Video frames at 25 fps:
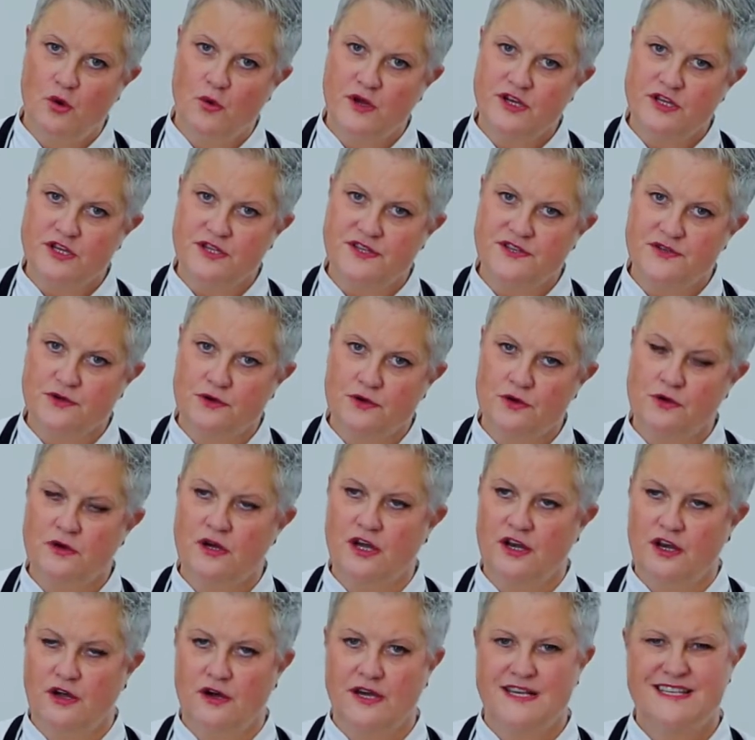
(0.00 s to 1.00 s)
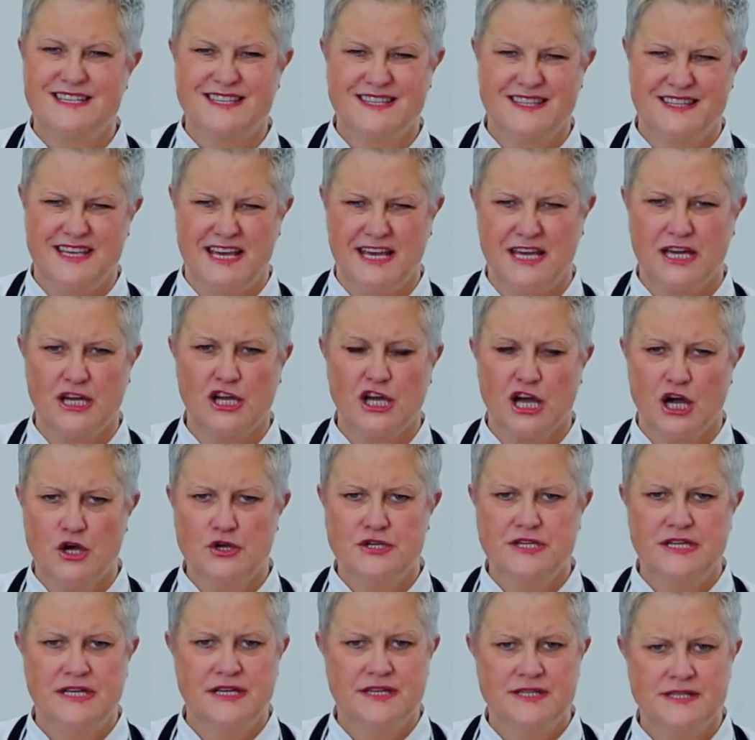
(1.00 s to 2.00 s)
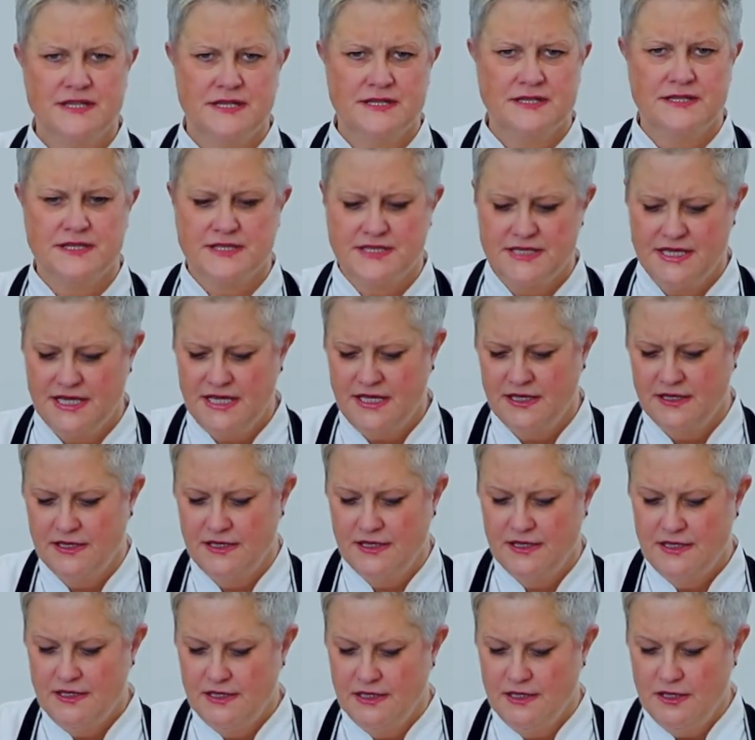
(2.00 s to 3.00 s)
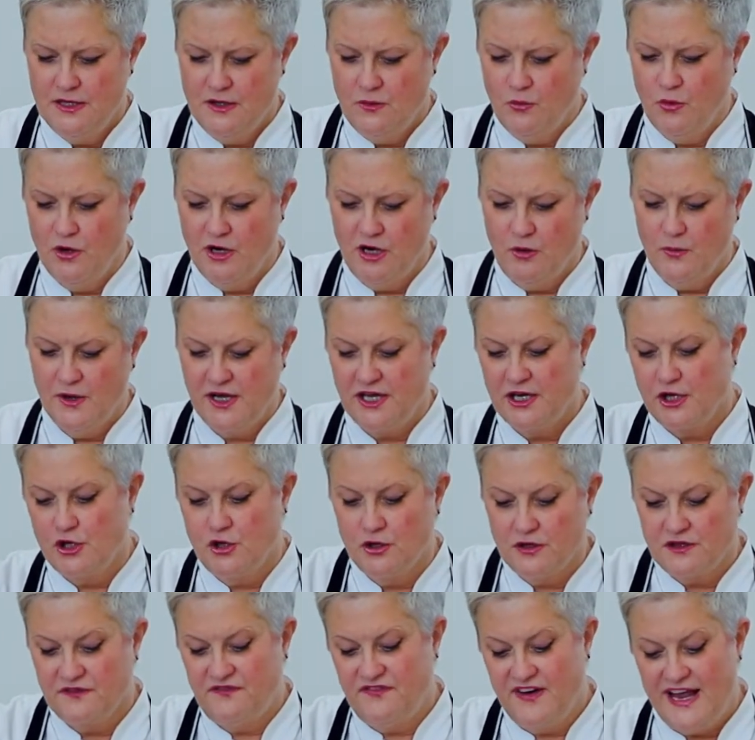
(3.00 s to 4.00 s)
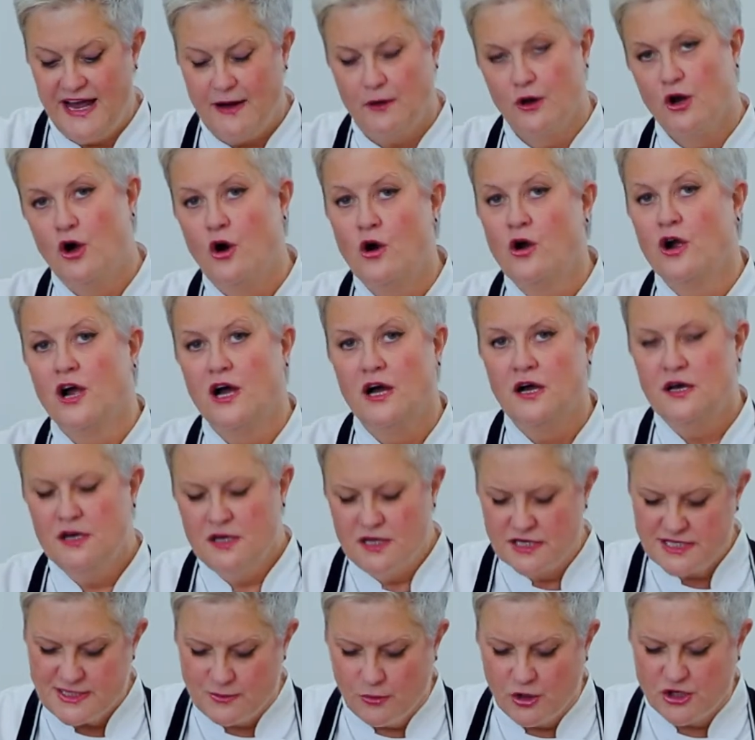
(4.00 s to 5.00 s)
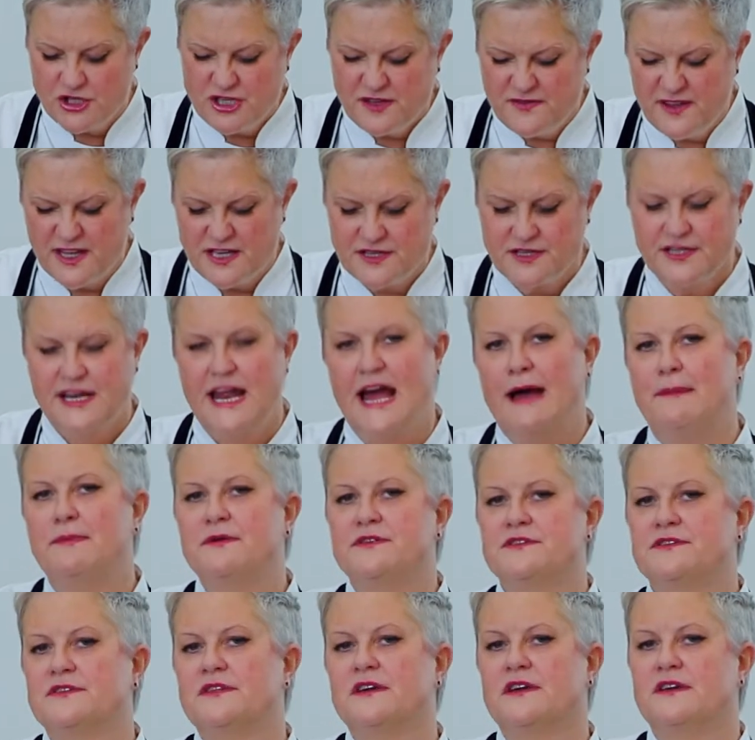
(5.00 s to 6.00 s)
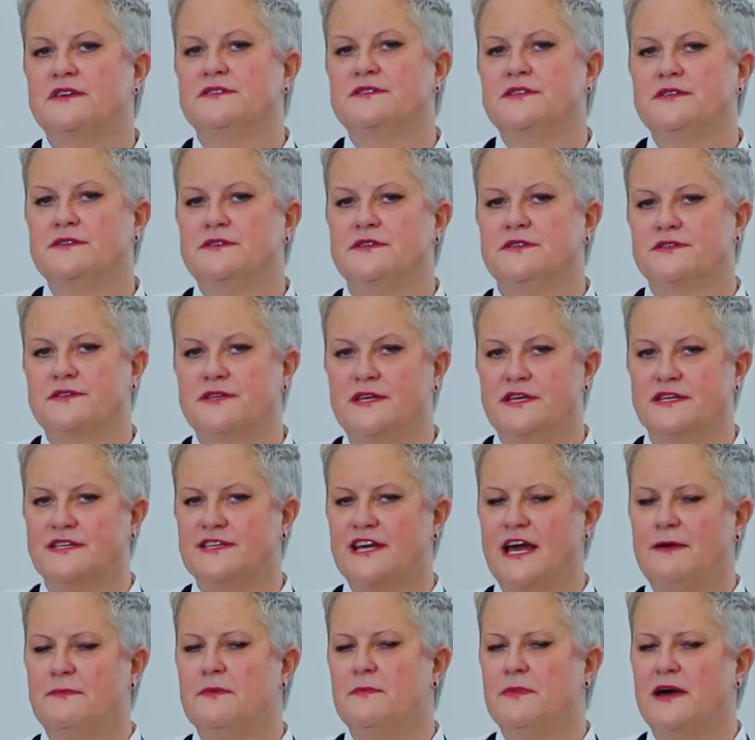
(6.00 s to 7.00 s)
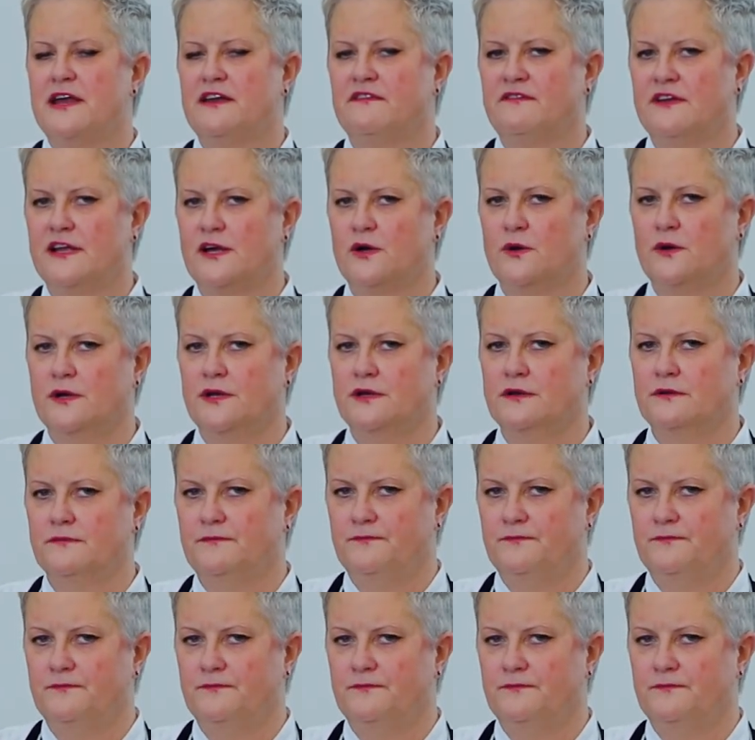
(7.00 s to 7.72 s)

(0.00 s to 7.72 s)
we just saw? A nice thick coating consistency? Well, we're going to cook the flour longer, so what do you think is going to happen to the consistency? Same amount of liquid.